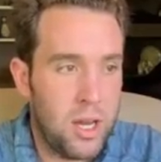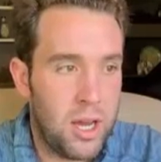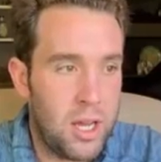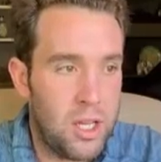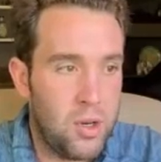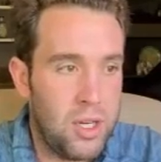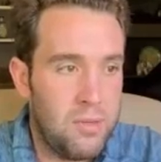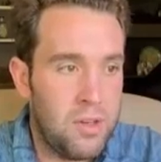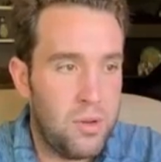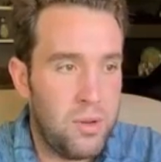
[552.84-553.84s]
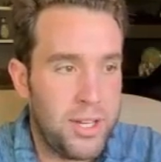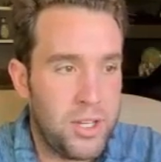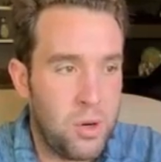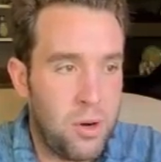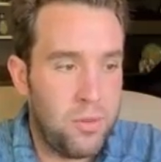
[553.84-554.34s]
You can even do
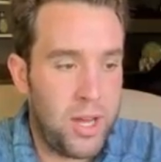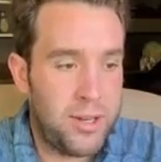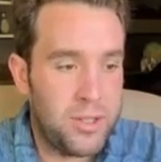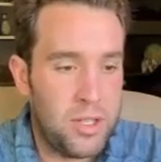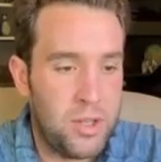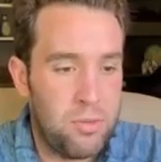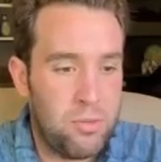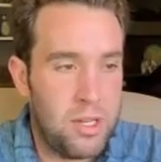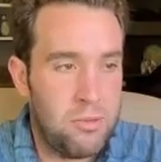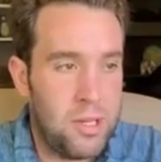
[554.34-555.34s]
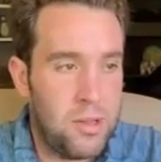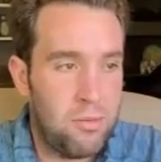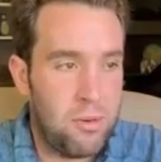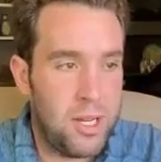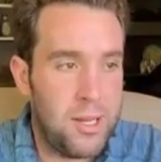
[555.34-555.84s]
like
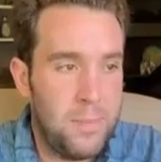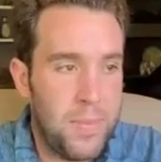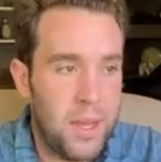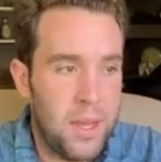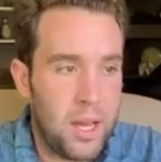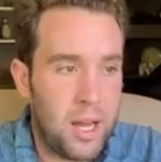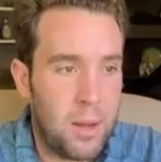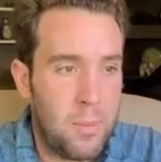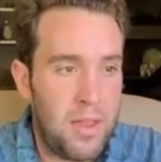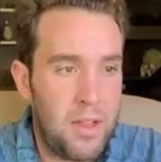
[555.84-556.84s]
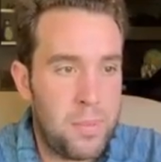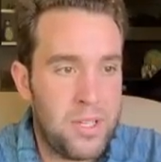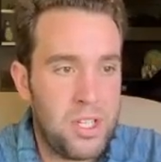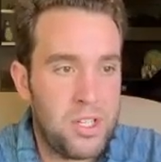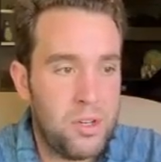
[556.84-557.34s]
12,333. And then
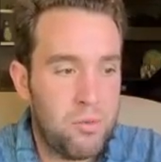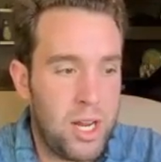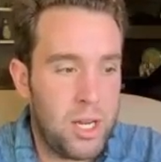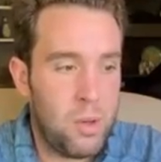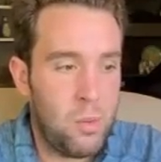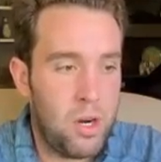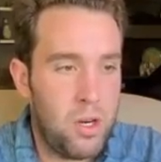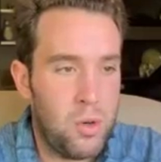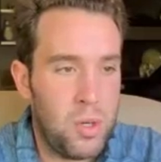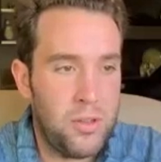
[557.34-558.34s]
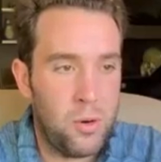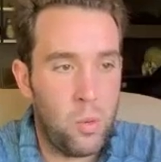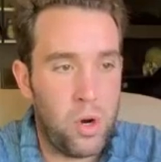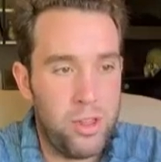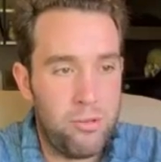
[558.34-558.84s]
position rank, we want to do either
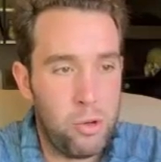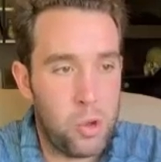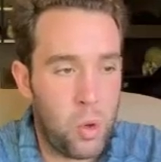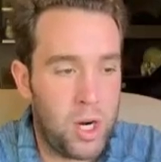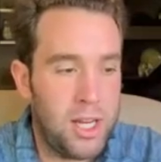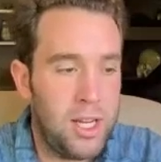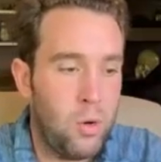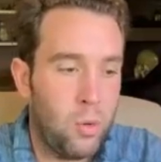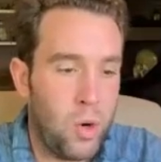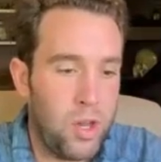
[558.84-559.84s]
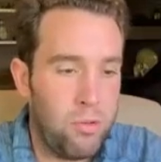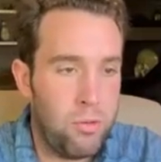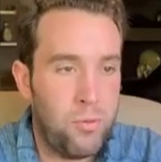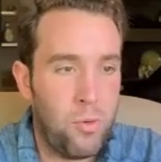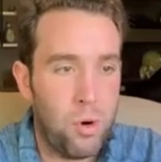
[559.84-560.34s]
1 through 20 or 1
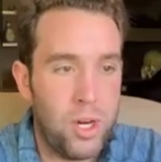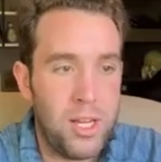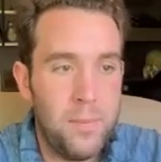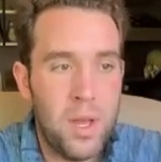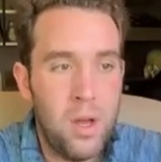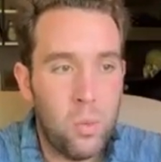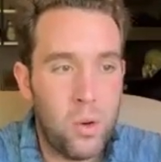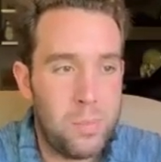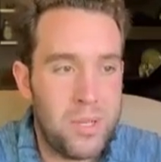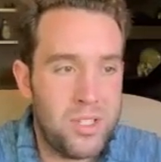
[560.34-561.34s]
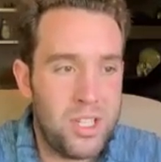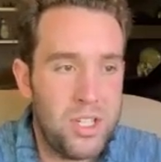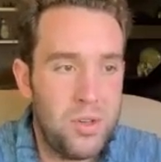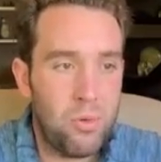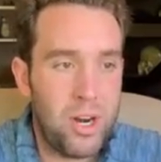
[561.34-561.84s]
through 40. What
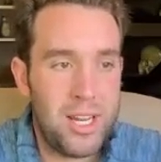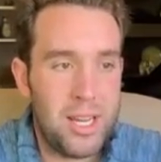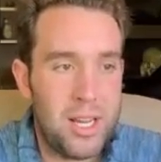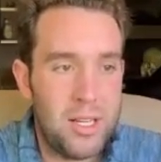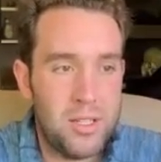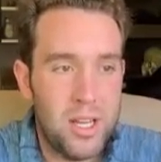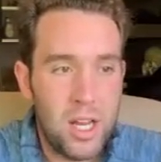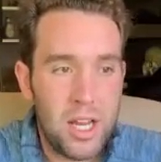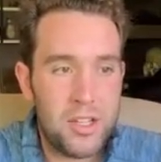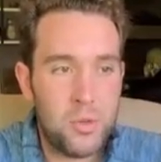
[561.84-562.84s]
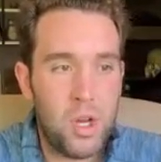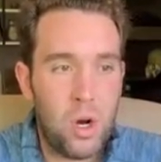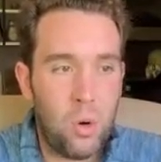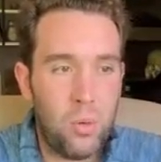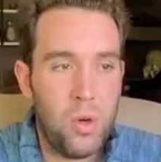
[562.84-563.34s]
position rank is
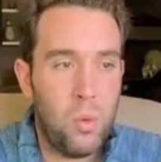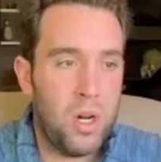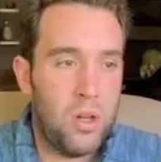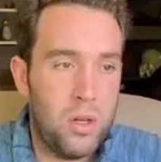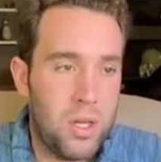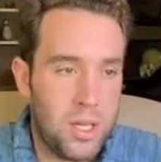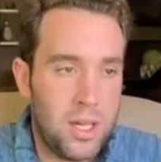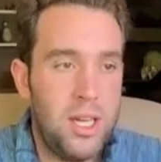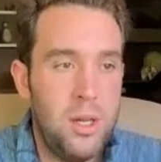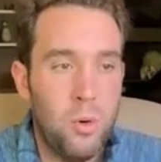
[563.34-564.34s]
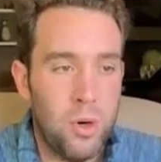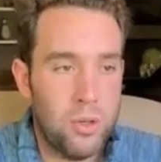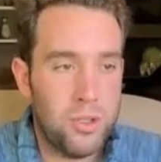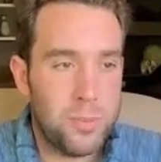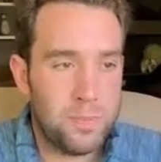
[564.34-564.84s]
we only want to look at
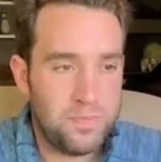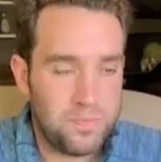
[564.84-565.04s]
keywords